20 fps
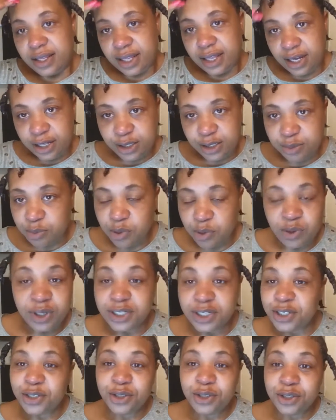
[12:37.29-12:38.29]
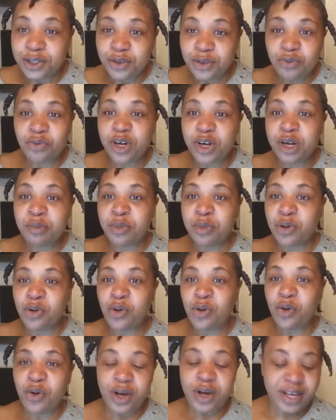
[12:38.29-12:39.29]
there's more to the Real
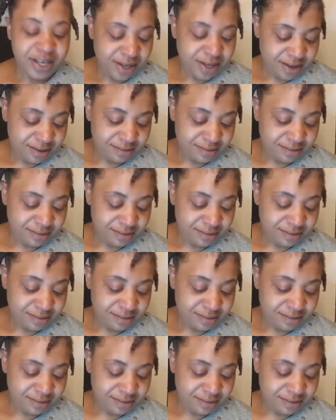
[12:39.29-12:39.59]
McCoy.